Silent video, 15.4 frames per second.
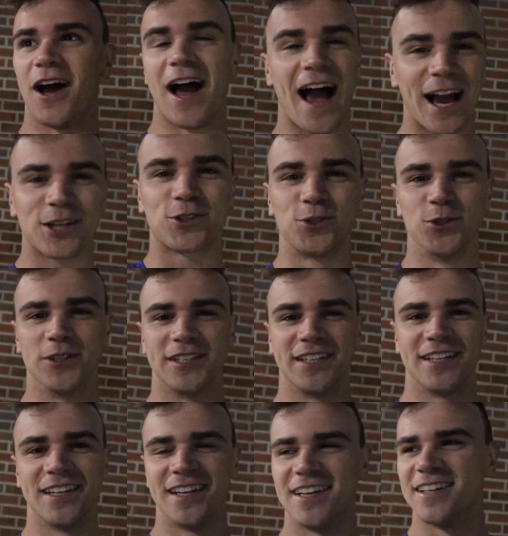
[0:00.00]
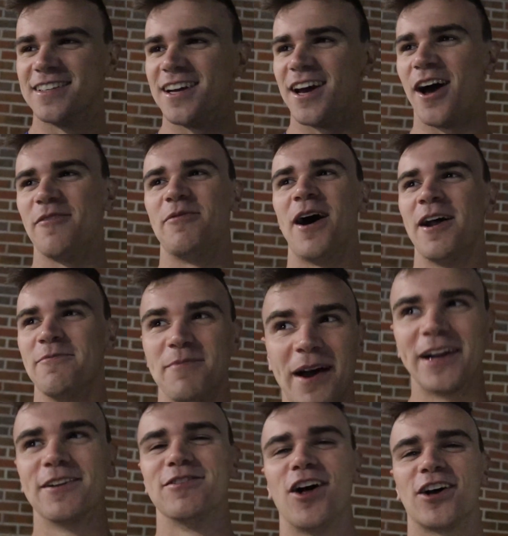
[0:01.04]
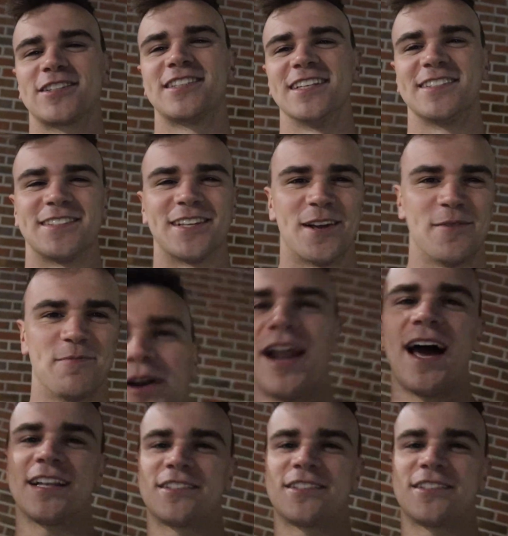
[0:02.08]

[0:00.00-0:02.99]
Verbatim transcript: Actually, I've had many vlogs since then, but I